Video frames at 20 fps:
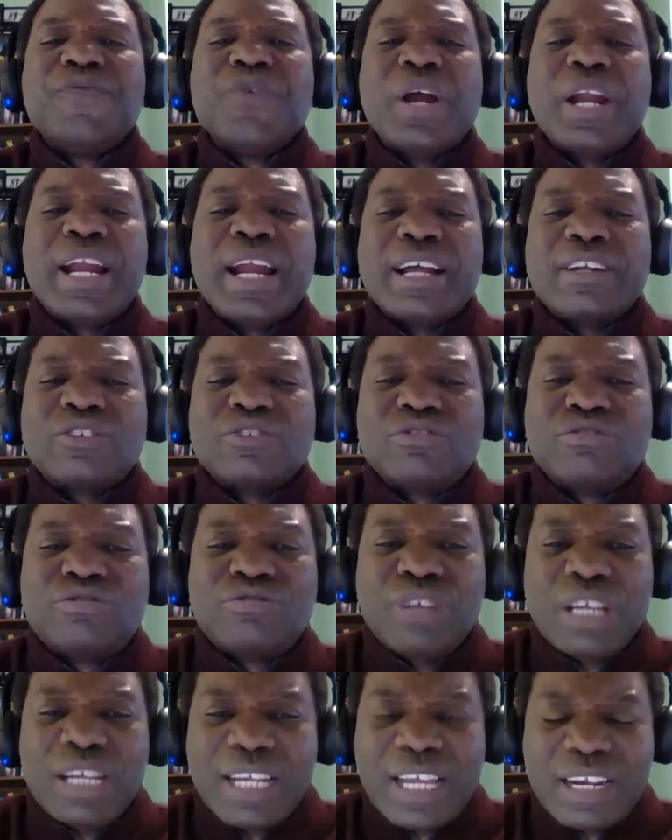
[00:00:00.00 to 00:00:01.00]
you are not
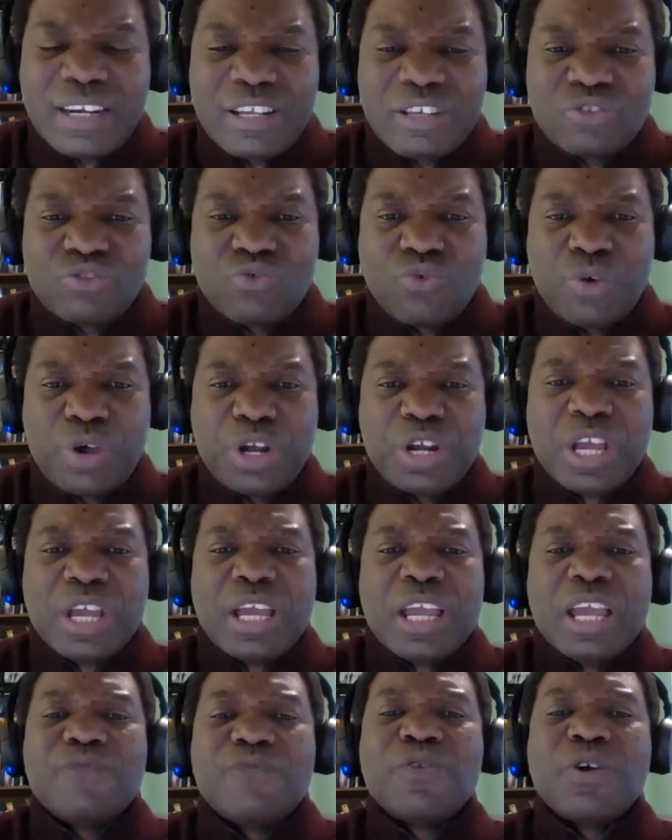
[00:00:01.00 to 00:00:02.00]
reading this word,
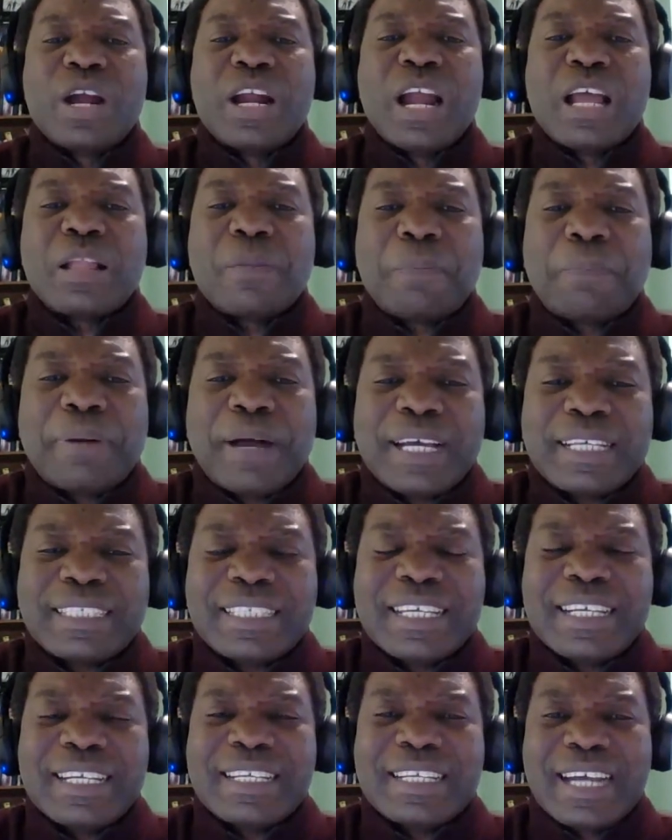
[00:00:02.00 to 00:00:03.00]
if you are not
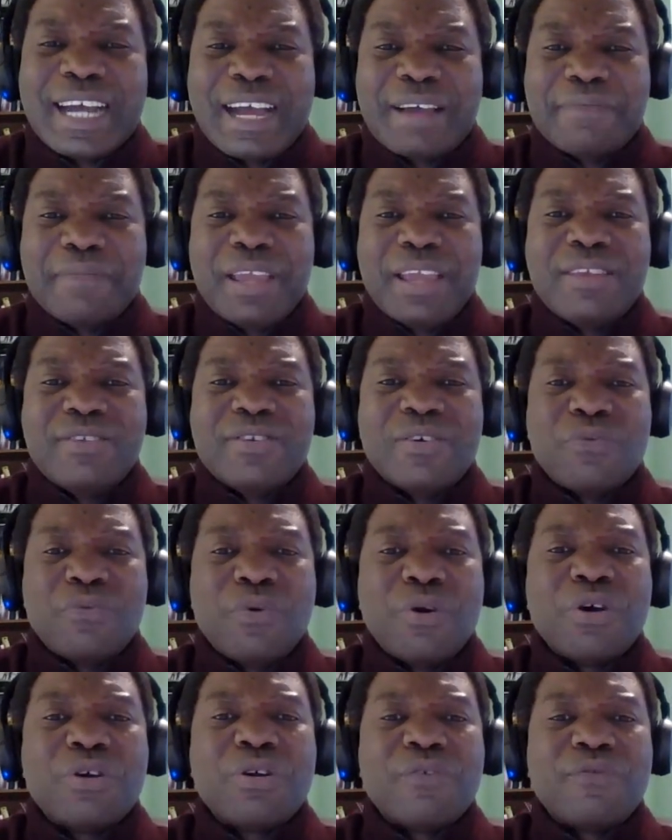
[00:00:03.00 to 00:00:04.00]
passing time in the
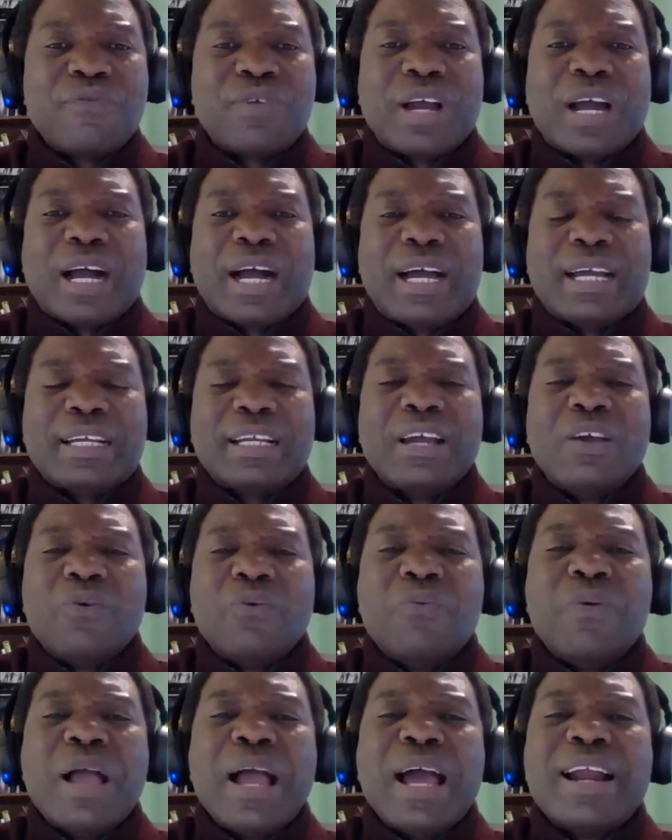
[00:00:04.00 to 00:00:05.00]
word of God,
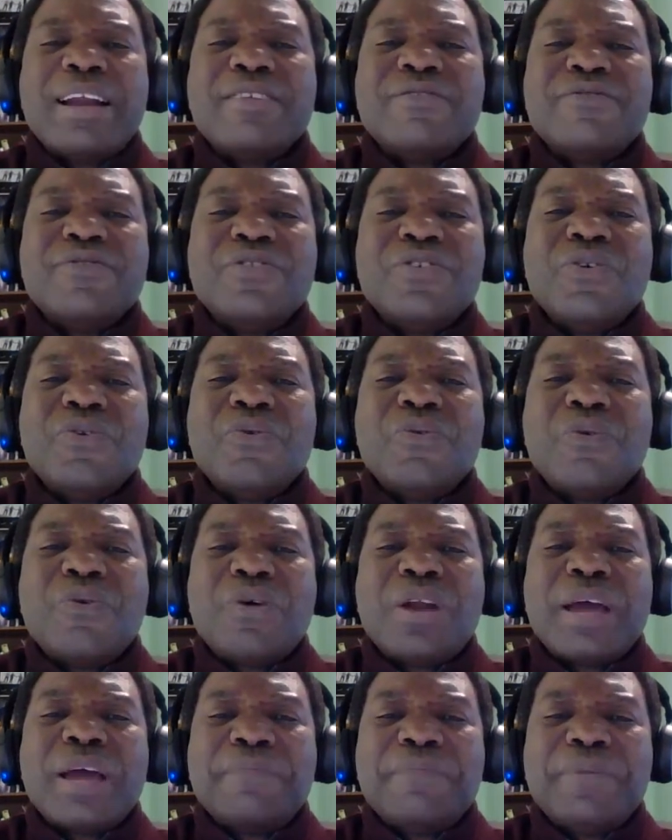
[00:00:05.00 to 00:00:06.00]
well, you're
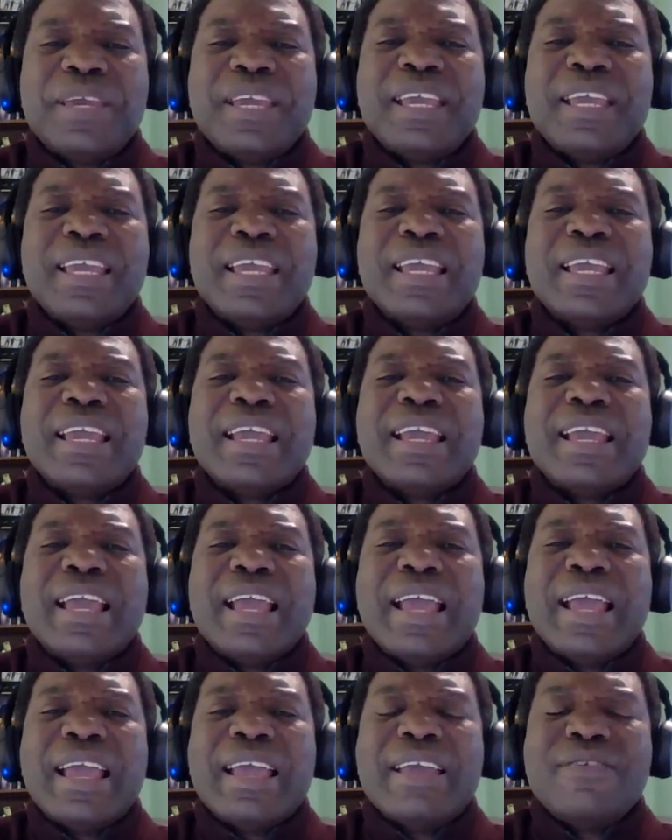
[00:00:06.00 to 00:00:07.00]

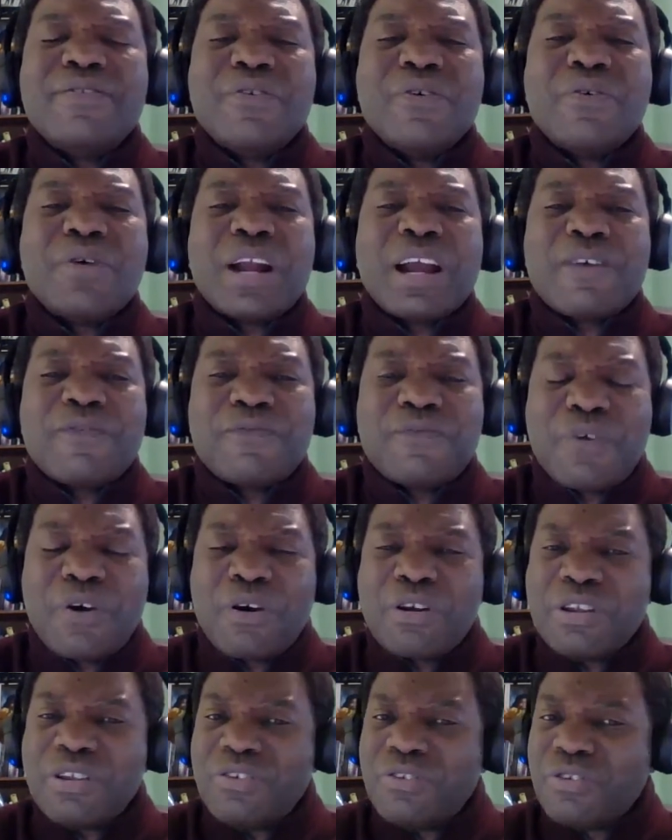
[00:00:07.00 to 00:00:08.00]
gonna
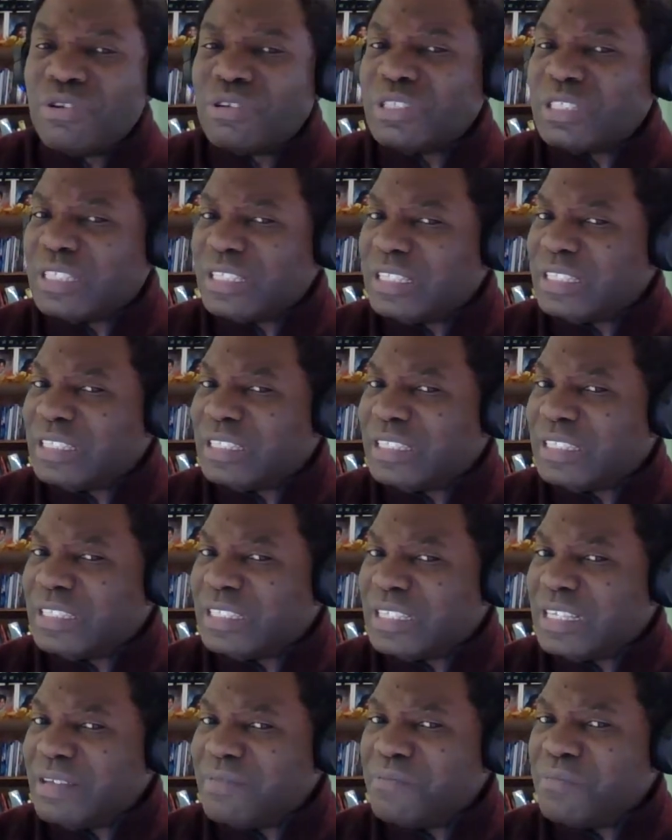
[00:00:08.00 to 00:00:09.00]
fall in those
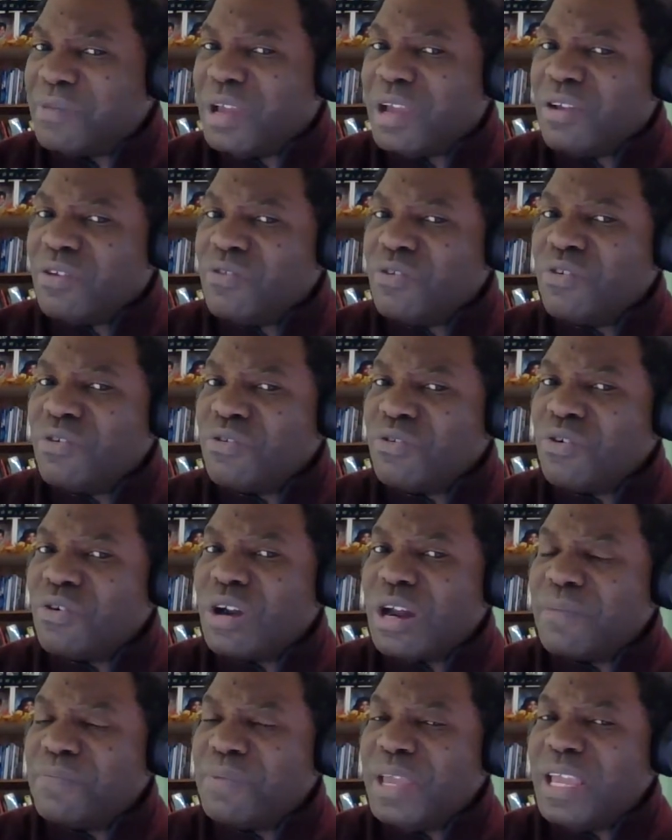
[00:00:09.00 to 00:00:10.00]
scheme. You're
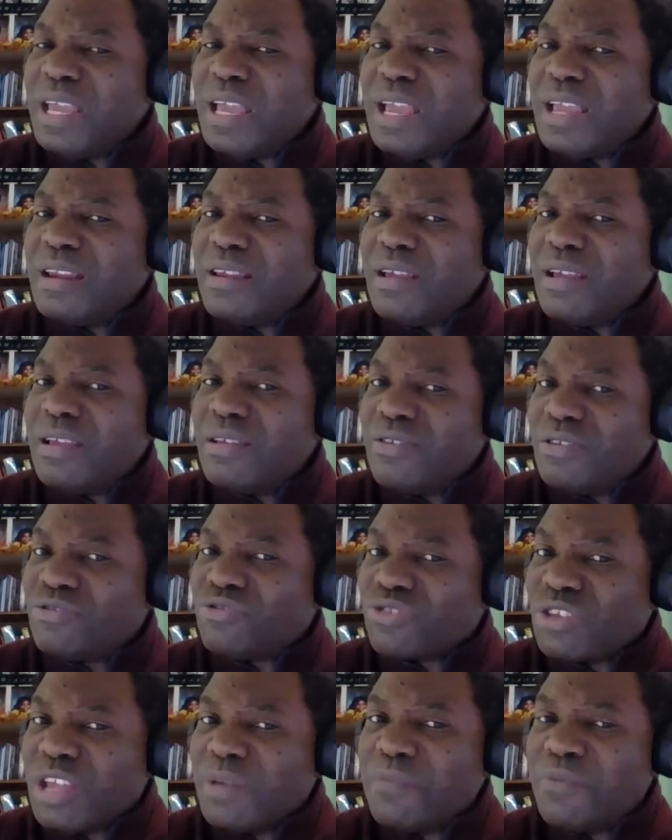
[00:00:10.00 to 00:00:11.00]
gonna be the
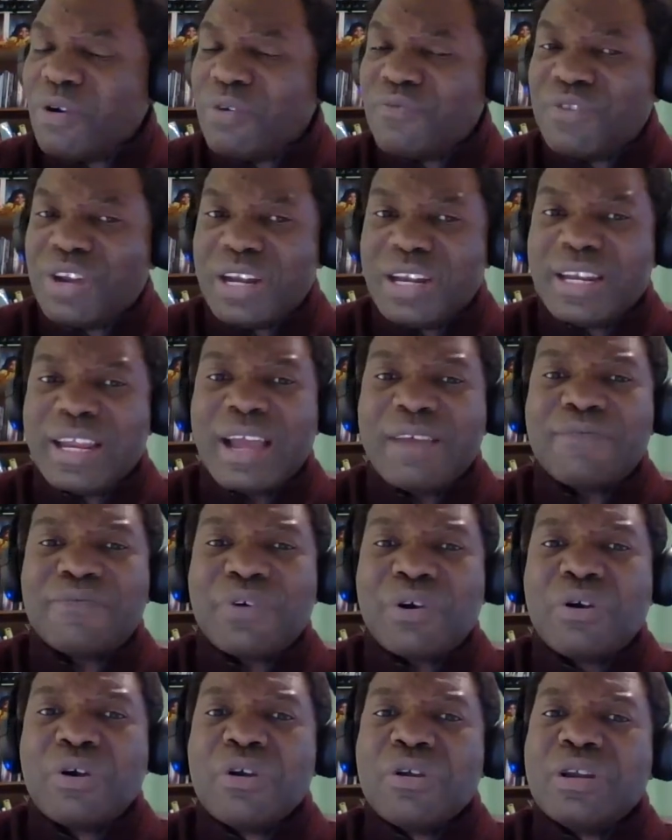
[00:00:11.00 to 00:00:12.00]
scheme of the
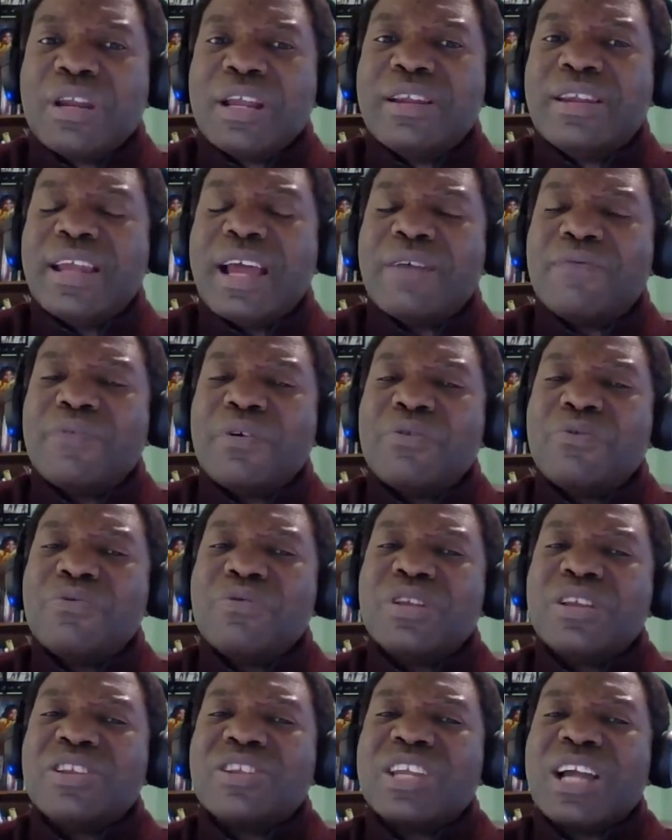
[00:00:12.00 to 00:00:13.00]
devil. The devil
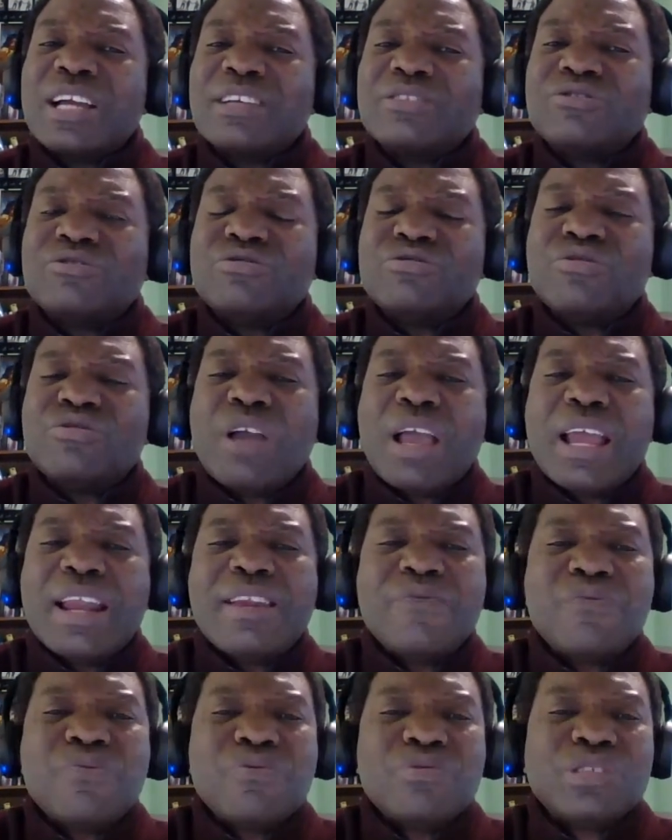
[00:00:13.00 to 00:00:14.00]
will entice you
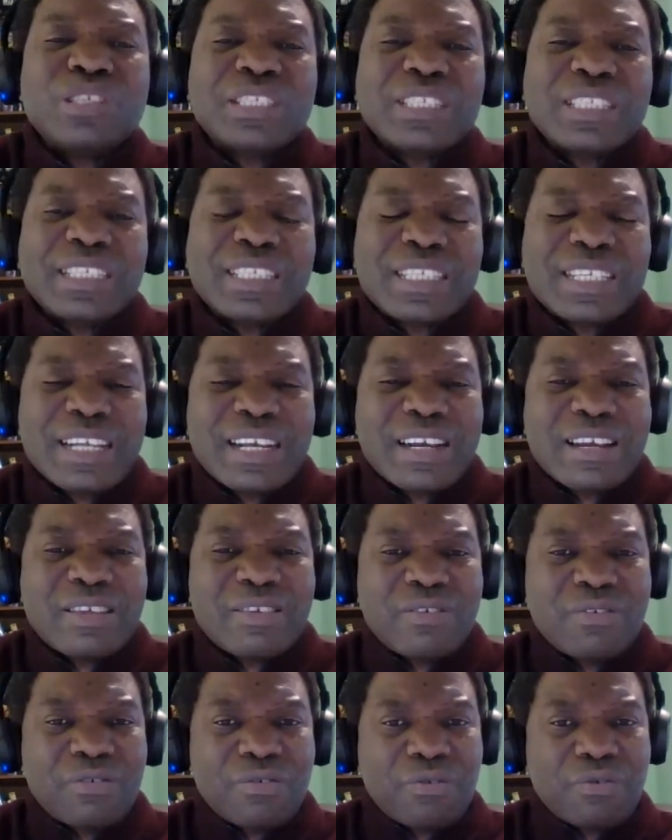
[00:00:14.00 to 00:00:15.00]
and will steal
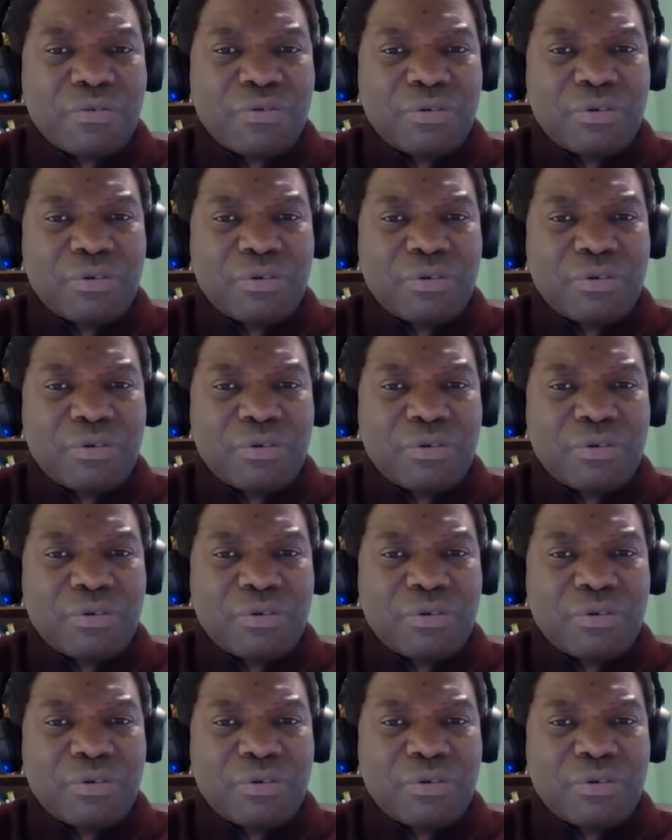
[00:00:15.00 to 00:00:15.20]
you.